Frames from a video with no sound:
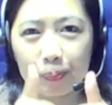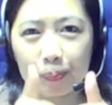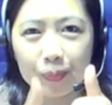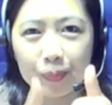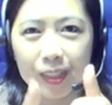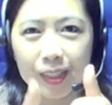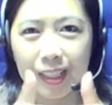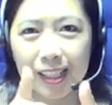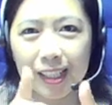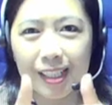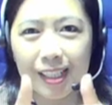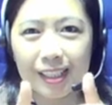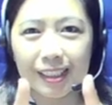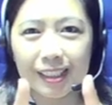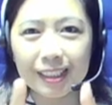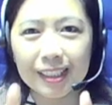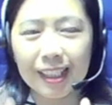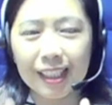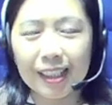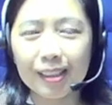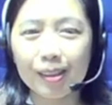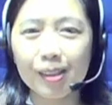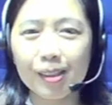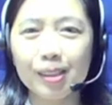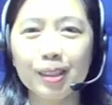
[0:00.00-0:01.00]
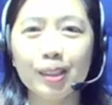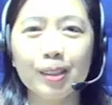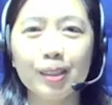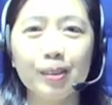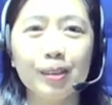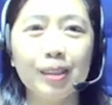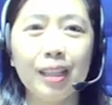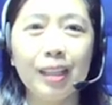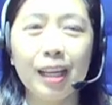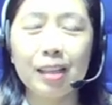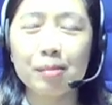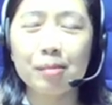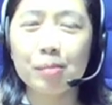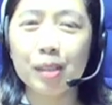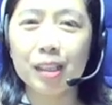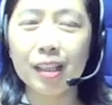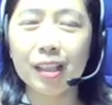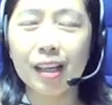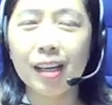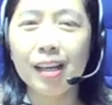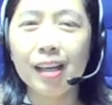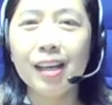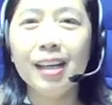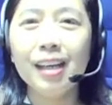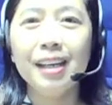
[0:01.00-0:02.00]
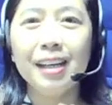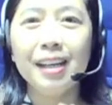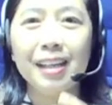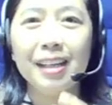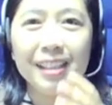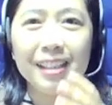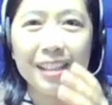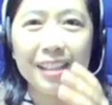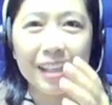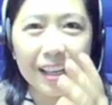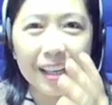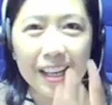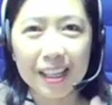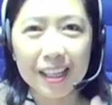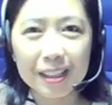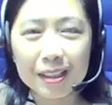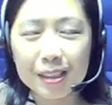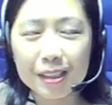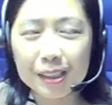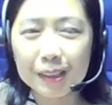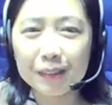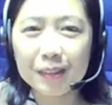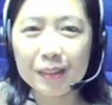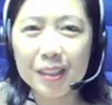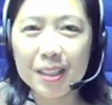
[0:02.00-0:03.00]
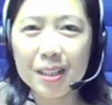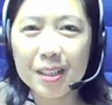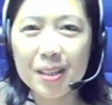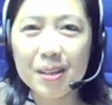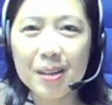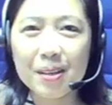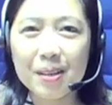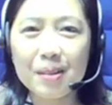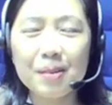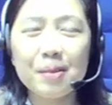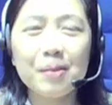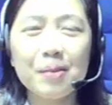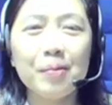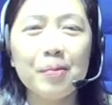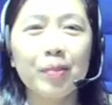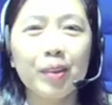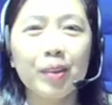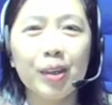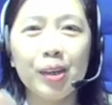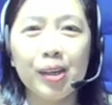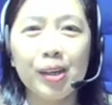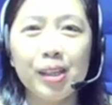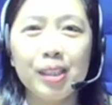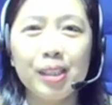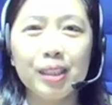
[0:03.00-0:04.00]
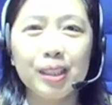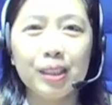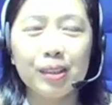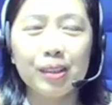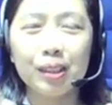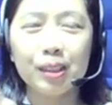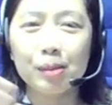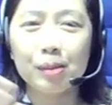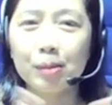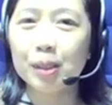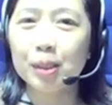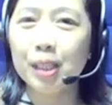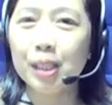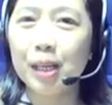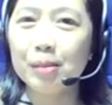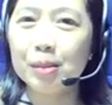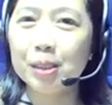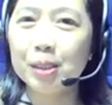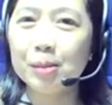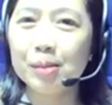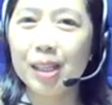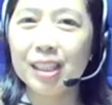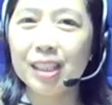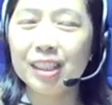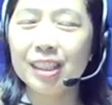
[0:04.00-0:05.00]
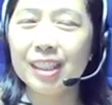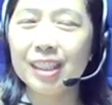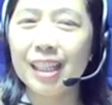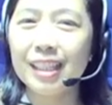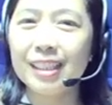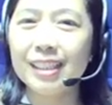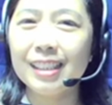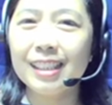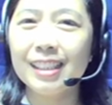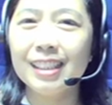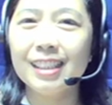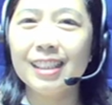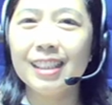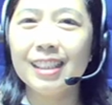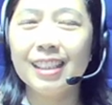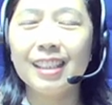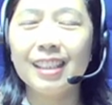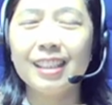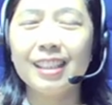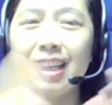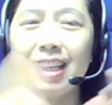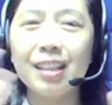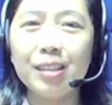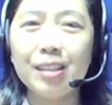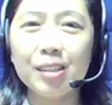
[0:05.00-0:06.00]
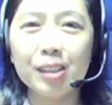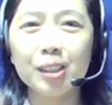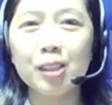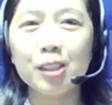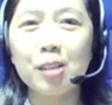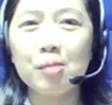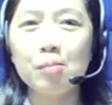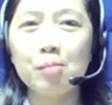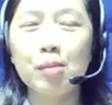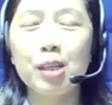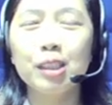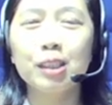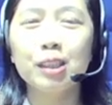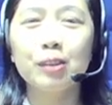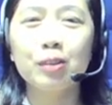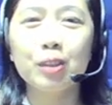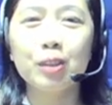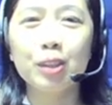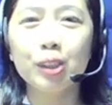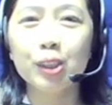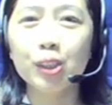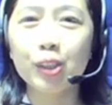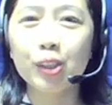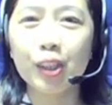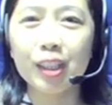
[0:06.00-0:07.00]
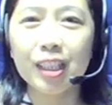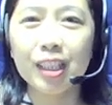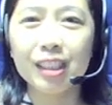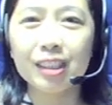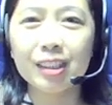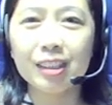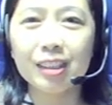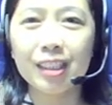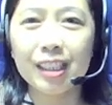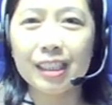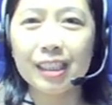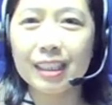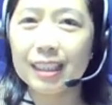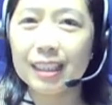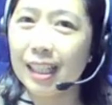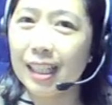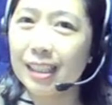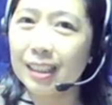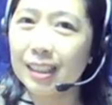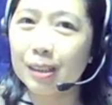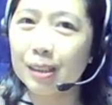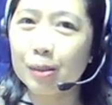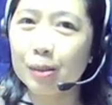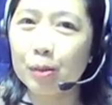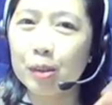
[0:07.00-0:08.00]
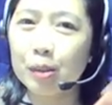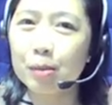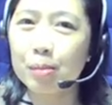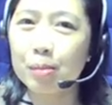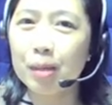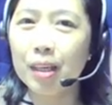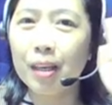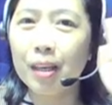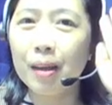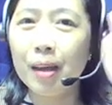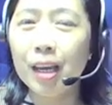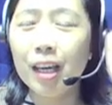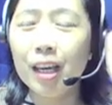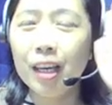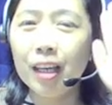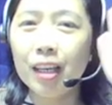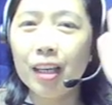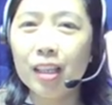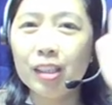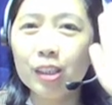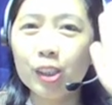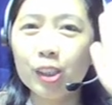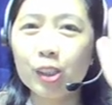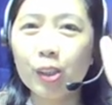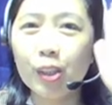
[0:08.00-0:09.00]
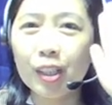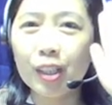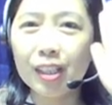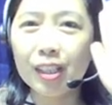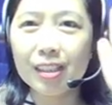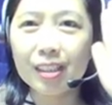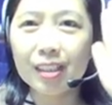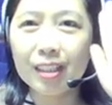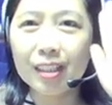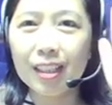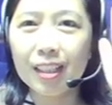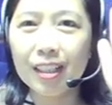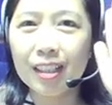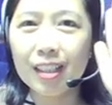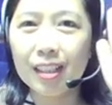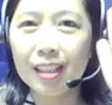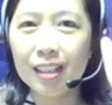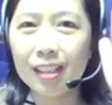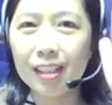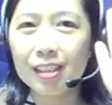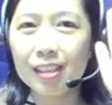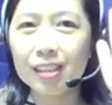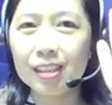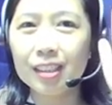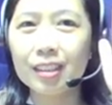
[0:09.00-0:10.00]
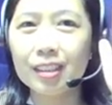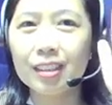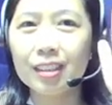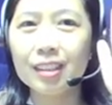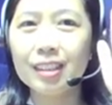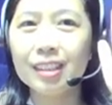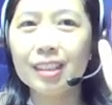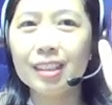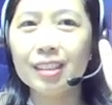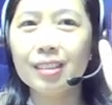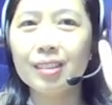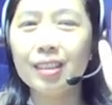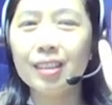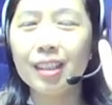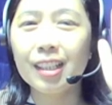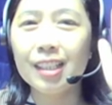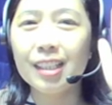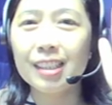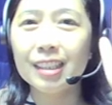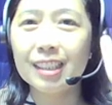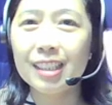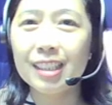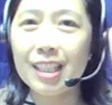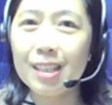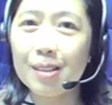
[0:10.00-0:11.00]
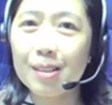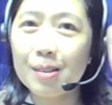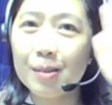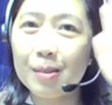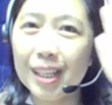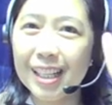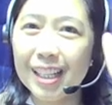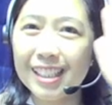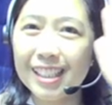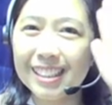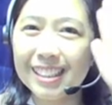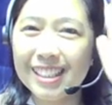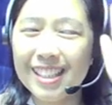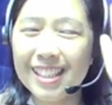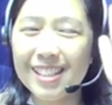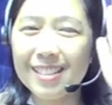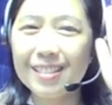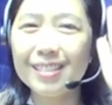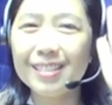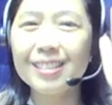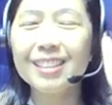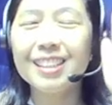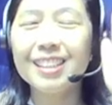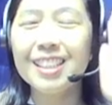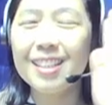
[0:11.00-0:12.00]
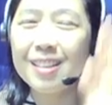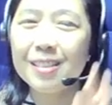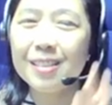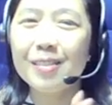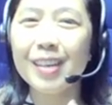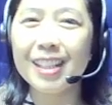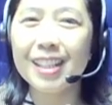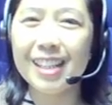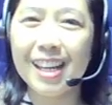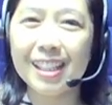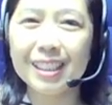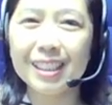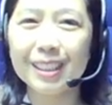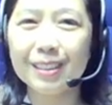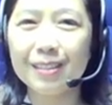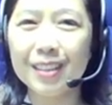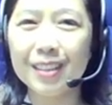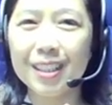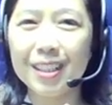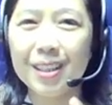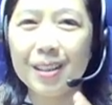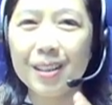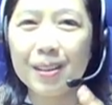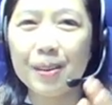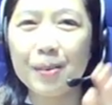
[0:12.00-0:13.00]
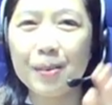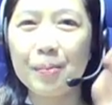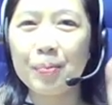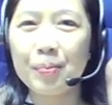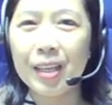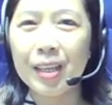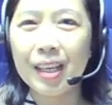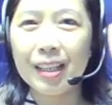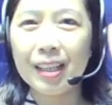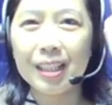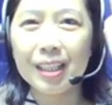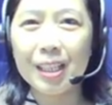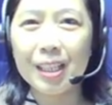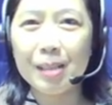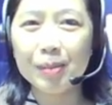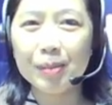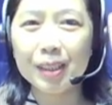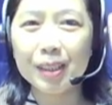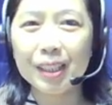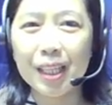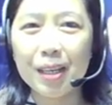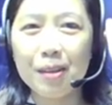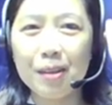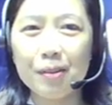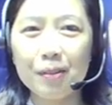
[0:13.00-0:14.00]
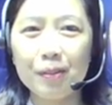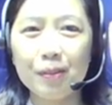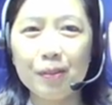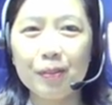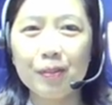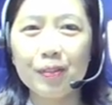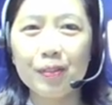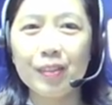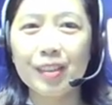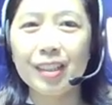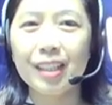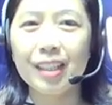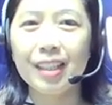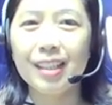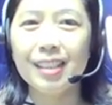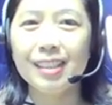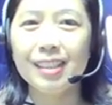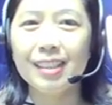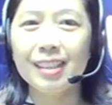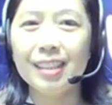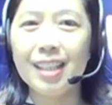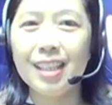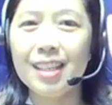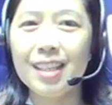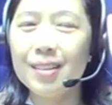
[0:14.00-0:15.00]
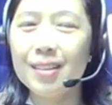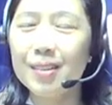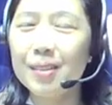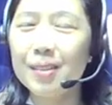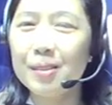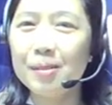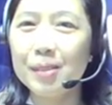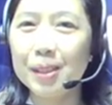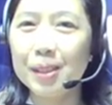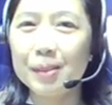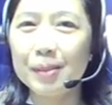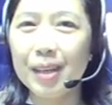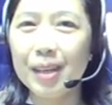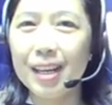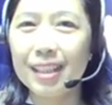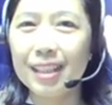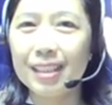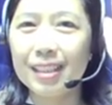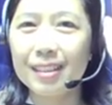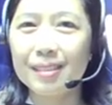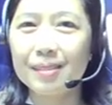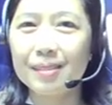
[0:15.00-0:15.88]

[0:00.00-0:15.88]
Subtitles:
Yes, and also like my, yeah, like this video. Also subscribe to my channel, and thank you so much for joining today's lesson with me. Enjoy learning Englishers. Okay, see you when I see you. See you in my next video. Keep safe. Okay, see you. Bye bye.